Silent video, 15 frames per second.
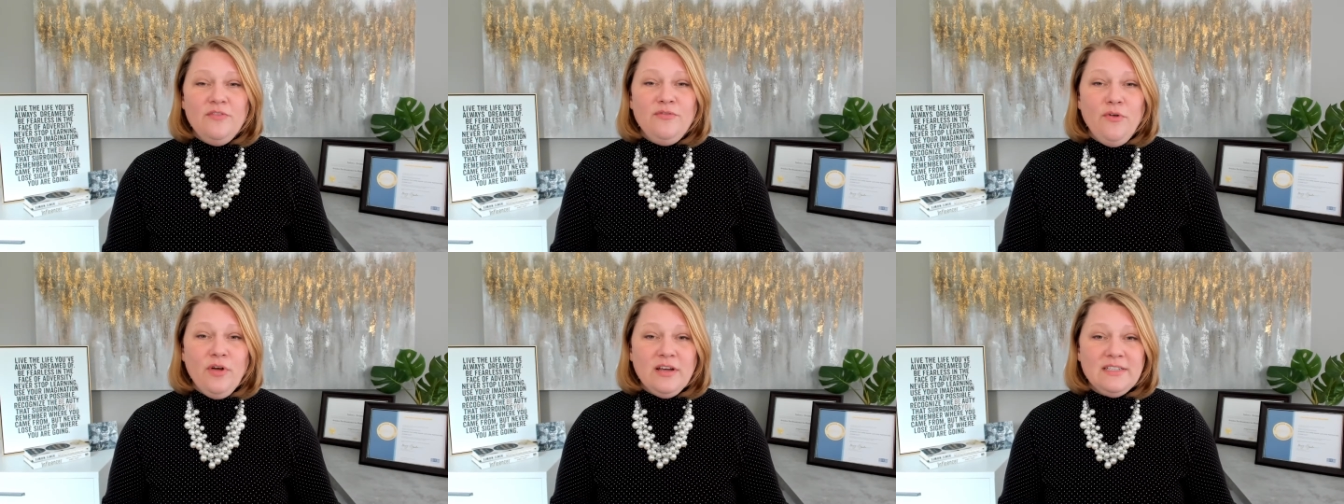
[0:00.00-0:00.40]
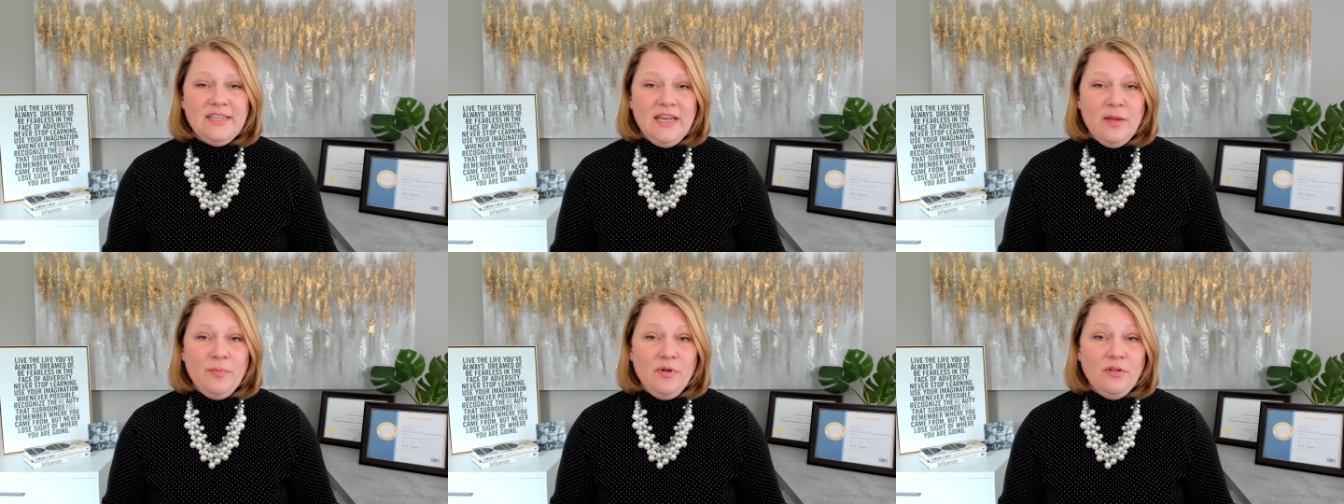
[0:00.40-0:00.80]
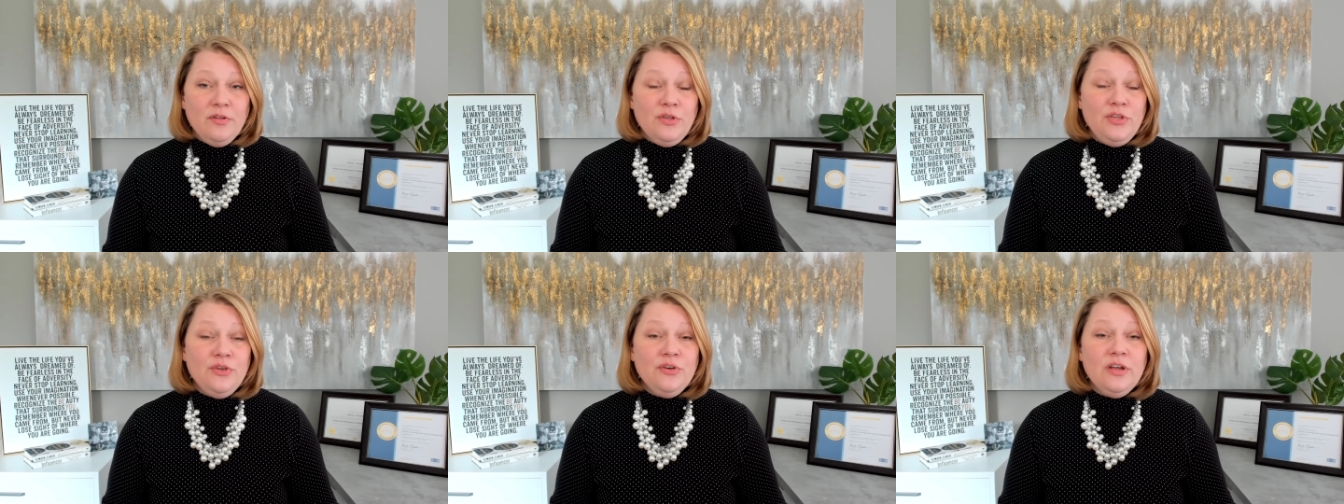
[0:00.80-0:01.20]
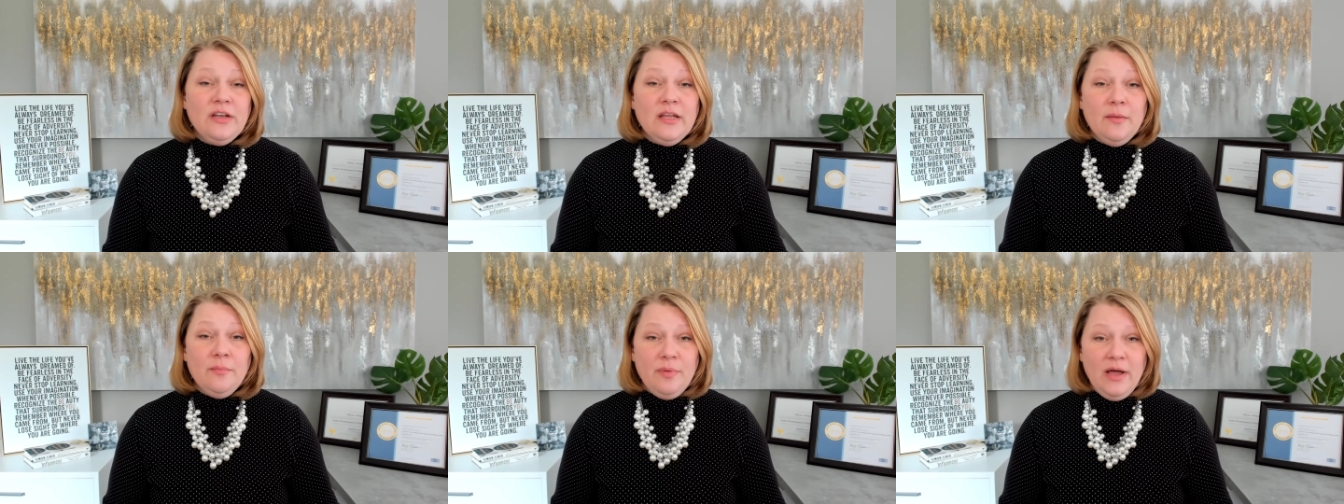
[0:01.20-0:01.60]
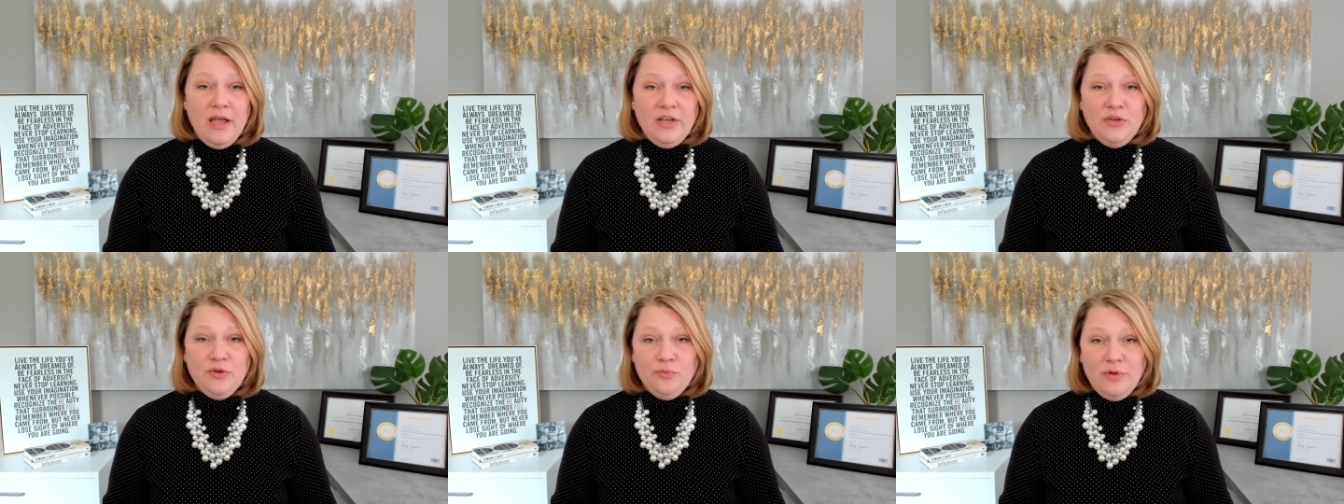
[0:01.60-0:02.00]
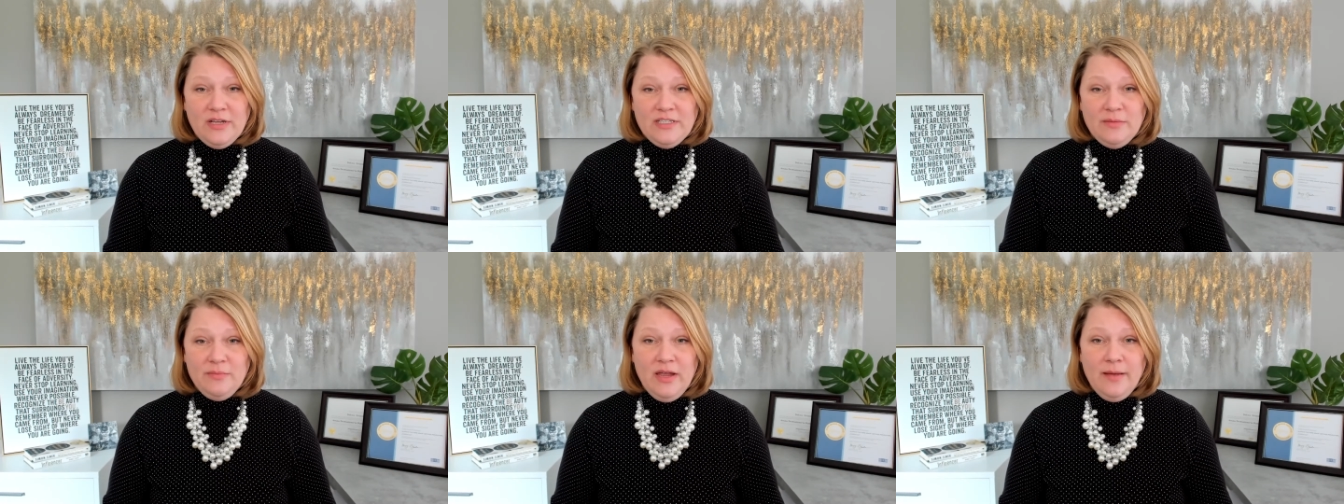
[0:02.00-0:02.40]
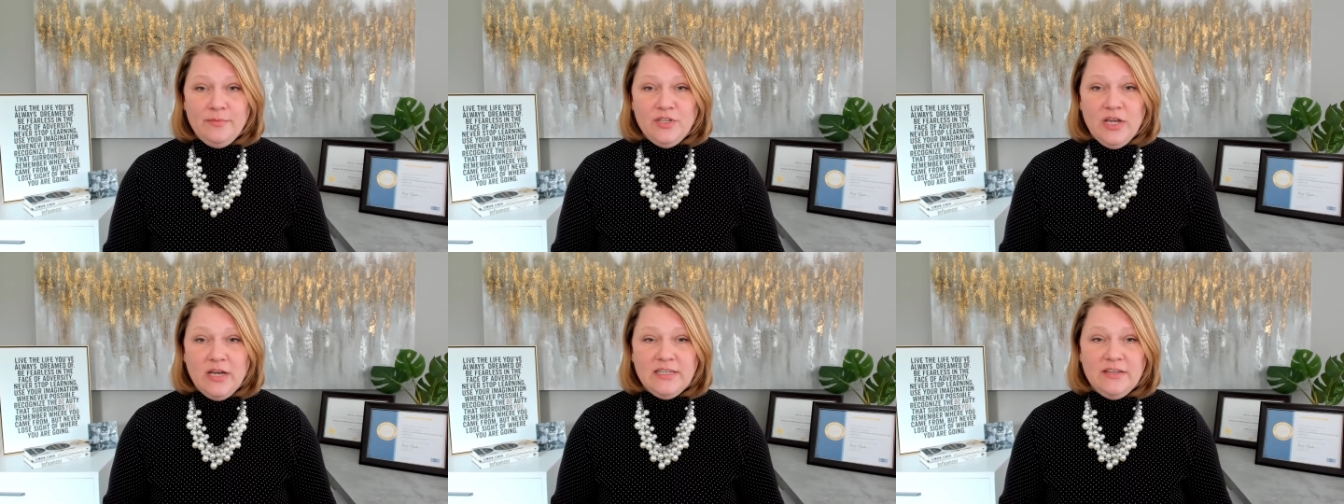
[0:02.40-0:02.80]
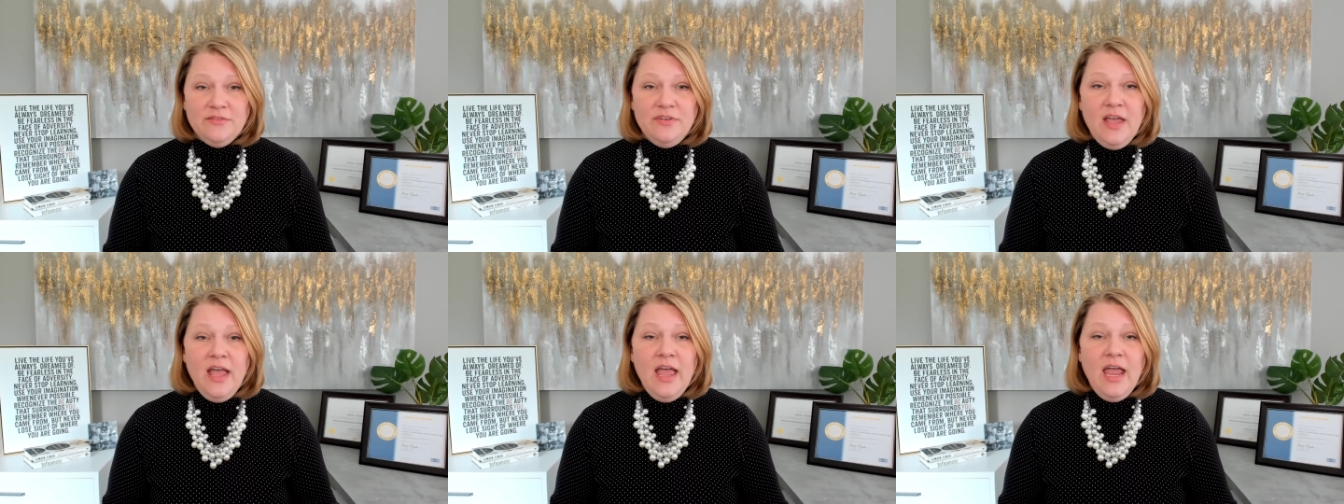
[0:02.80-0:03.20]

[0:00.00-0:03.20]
For example, you could combine your resume objective